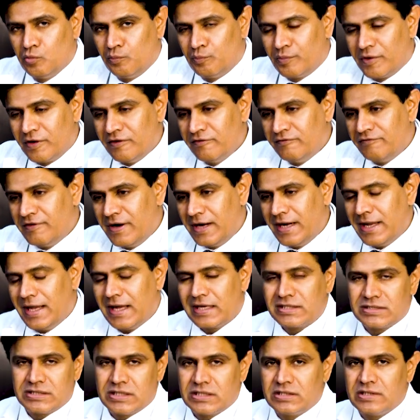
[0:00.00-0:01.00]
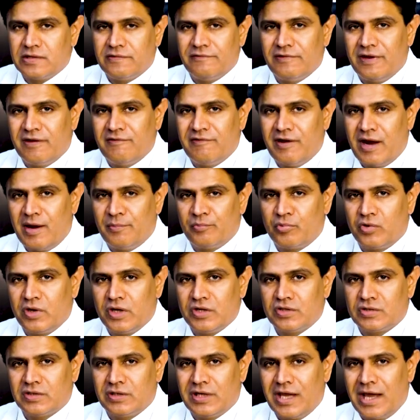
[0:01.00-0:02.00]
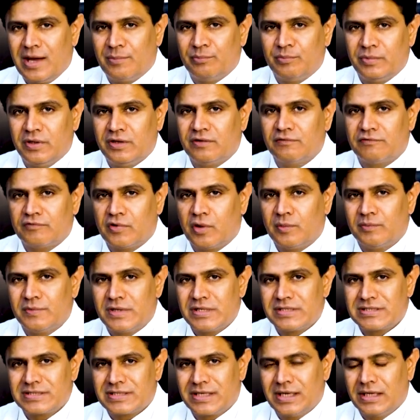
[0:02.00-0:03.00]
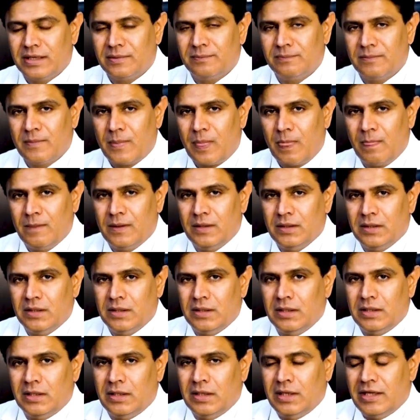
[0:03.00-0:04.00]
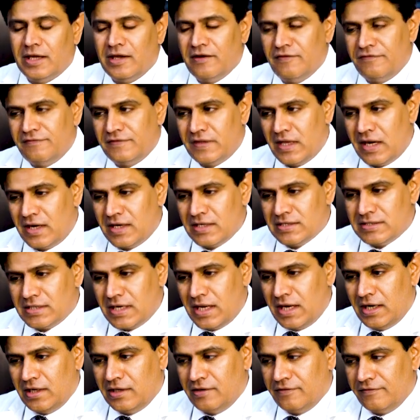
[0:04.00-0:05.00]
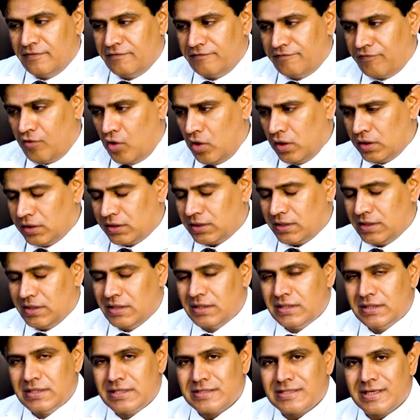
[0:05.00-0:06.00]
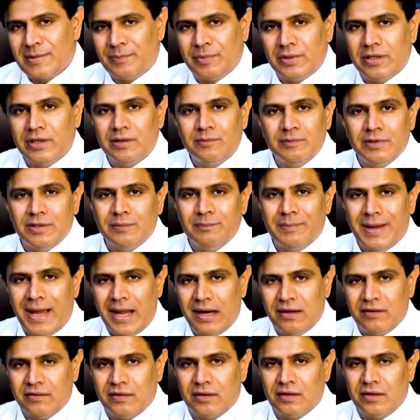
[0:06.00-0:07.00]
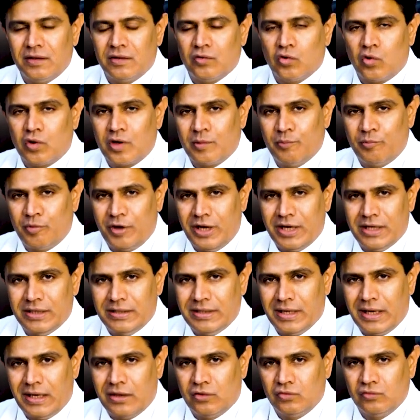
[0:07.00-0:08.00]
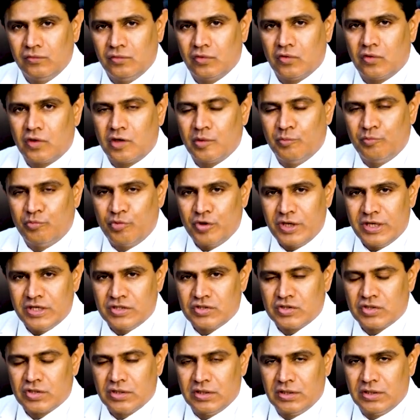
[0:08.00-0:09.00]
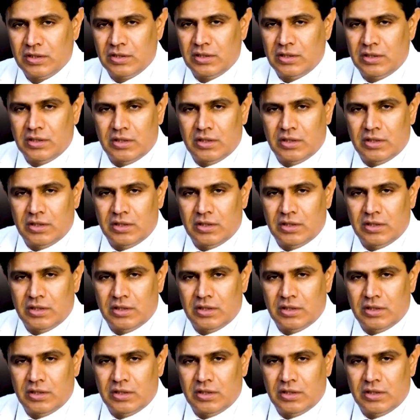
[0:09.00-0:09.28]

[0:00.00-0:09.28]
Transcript: to prevent excessive evaporation happening from the skin. If there is a default in this epidermal barrier, or a breakdown or a breach